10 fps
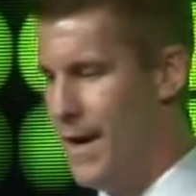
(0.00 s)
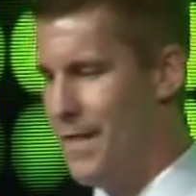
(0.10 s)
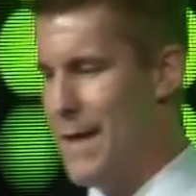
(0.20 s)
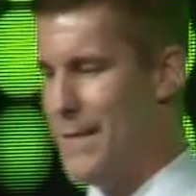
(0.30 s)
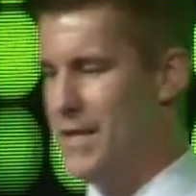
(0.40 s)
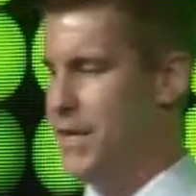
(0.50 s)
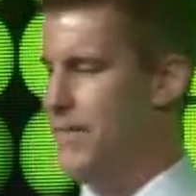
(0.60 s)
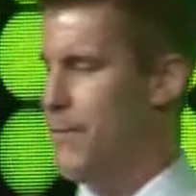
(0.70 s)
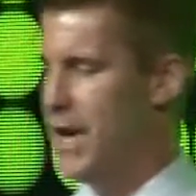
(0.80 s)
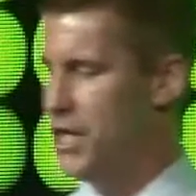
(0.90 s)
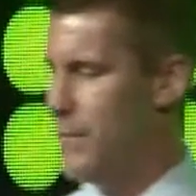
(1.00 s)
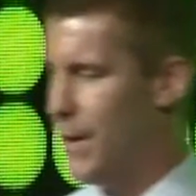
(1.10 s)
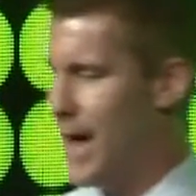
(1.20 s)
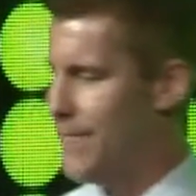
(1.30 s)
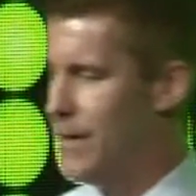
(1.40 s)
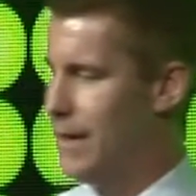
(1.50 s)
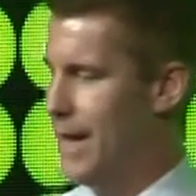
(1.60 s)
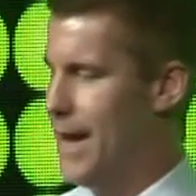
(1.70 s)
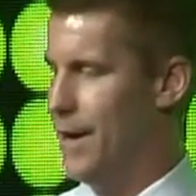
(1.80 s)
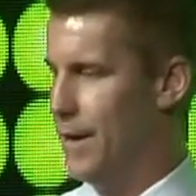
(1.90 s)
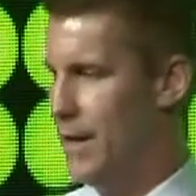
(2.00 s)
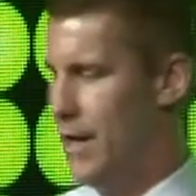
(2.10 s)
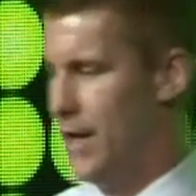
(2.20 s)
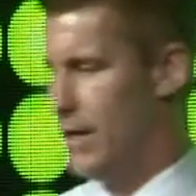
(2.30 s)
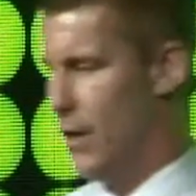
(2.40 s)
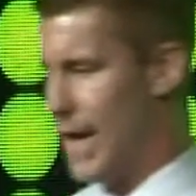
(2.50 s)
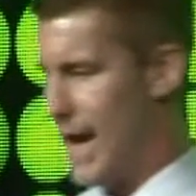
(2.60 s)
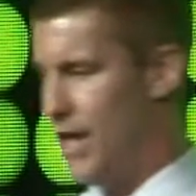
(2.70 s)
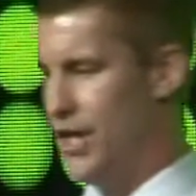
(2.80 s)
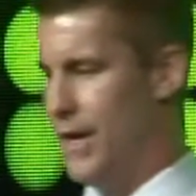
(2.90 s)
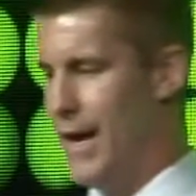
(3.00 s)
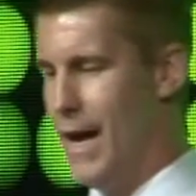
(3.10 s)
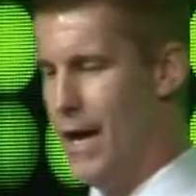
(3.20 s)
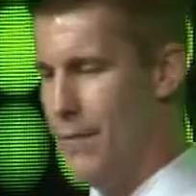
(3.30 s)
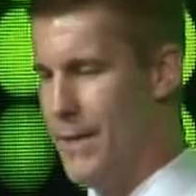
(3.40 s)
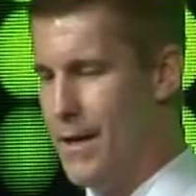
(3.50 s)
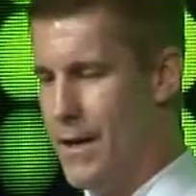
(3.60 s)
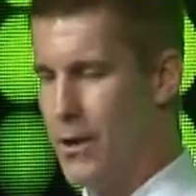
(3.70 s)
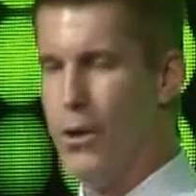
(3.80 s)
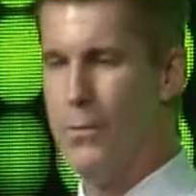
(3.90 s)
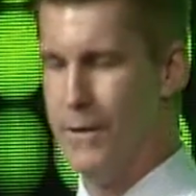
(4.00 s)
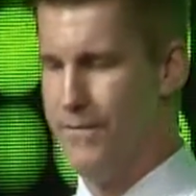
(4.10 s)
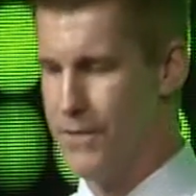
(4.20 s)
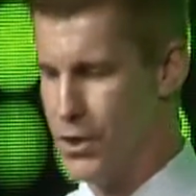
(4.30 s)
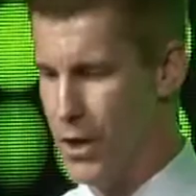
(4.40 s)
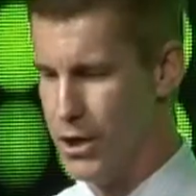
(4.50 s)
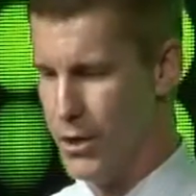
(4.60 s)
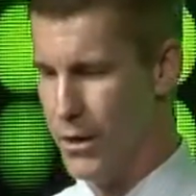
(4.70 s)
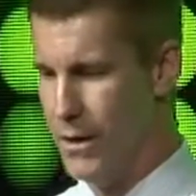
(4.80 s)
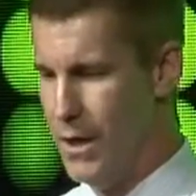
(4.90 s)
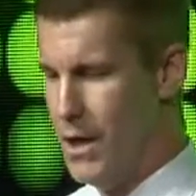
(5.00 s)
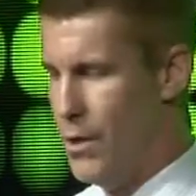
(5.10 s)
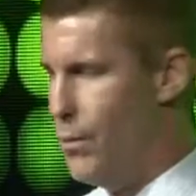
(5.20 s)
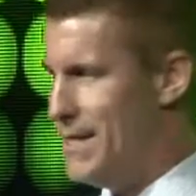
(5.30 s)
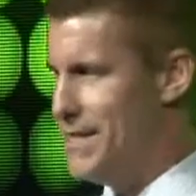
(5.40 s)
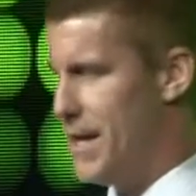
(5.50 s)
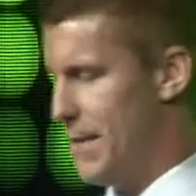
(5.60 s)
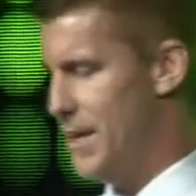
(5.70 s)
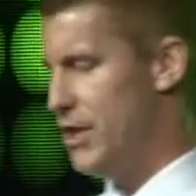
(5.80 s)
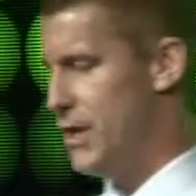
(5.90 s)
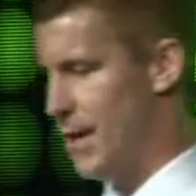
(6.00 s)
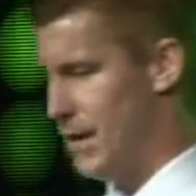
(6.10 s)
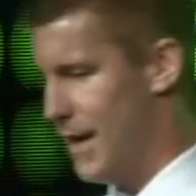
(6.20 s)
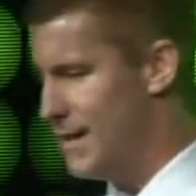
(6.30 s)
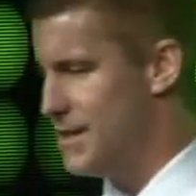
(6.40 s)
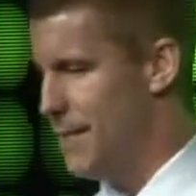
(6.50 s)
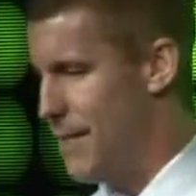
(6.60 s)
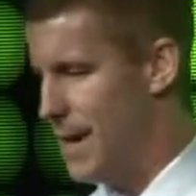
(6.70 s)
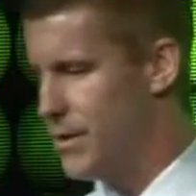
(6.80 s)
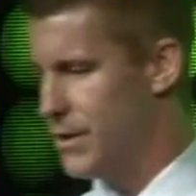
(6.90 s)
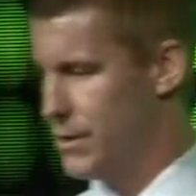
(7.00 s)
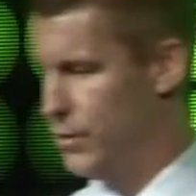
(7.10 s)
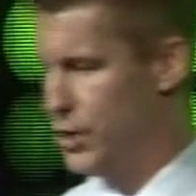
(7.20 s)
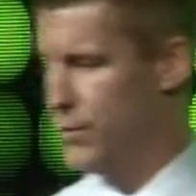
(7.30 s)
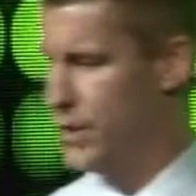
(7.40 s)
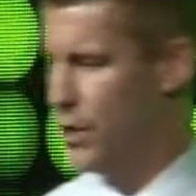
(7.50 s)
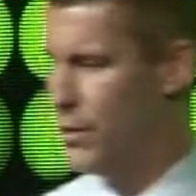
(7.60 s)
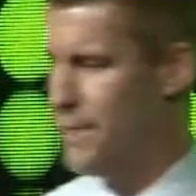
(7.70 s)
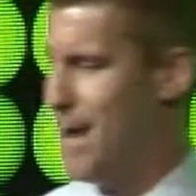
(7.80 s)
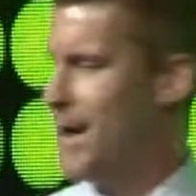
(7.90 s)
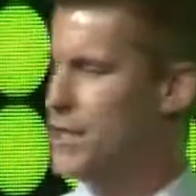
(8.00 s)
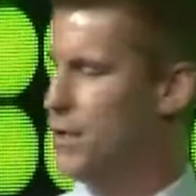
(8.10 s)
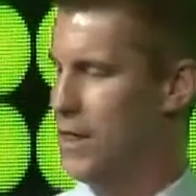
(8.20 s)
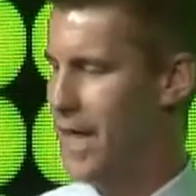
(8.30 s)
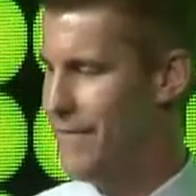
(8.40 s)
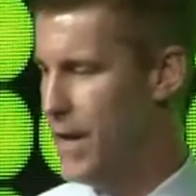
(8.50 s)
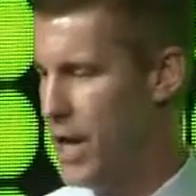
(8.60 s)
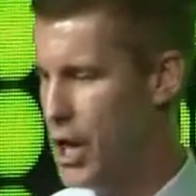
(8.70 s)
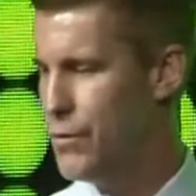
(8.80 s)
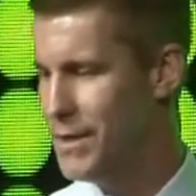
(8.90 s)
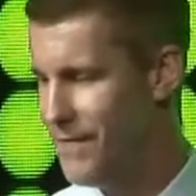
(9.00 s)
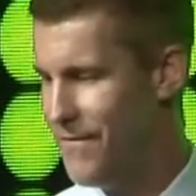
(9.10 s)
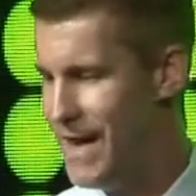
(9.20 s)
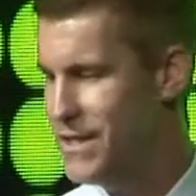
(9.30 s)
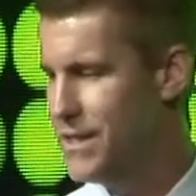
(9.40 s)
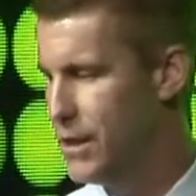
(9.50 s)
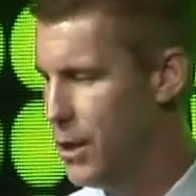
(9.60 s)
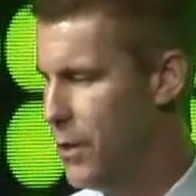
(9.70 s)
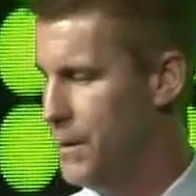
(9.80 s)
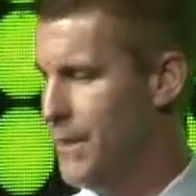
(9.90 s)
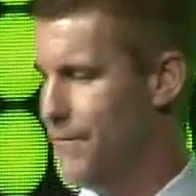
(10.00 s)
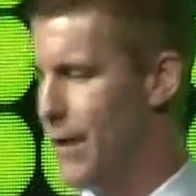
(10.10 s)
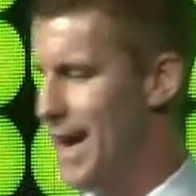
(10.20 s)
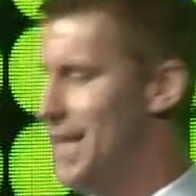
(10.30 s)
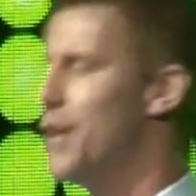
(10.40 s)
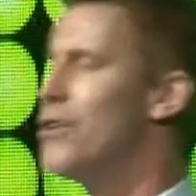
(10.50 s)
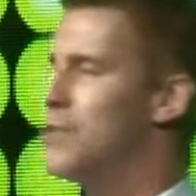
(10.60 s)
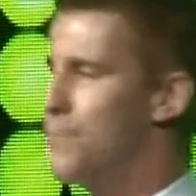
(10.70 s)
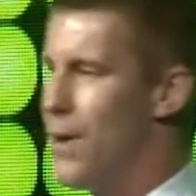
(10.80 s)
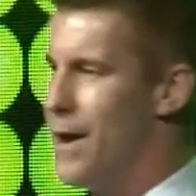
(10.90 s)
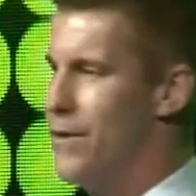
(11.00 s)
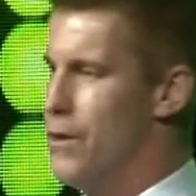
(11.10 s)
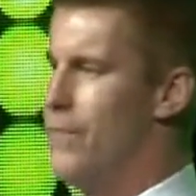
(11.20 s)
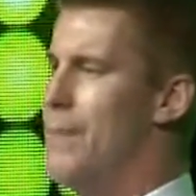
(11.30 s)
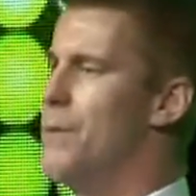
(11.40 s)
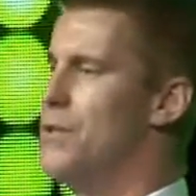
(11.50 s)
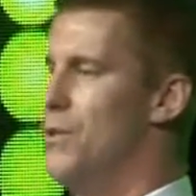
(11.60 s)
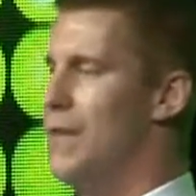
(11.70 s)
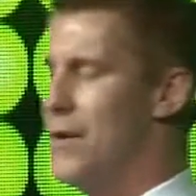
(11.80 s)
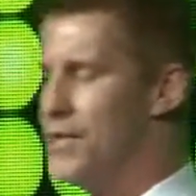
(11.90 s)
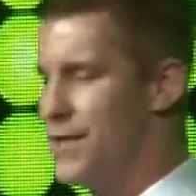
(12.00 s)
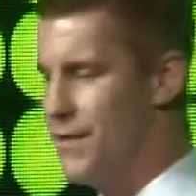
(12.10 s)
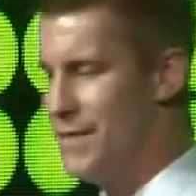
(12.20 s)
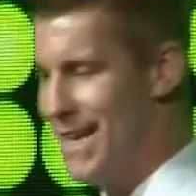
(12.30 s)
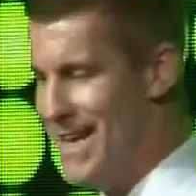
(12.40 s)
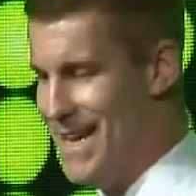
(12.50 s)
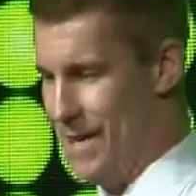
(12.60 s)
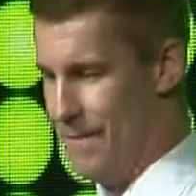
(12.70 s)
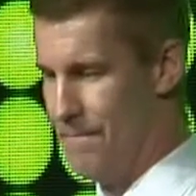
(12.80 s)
That means information about every layer, location, element in our global infrastructure. We decommissioned our legacy monitoring solution, which only monitored 1,100 devices globally for 8 years prior to November 2013.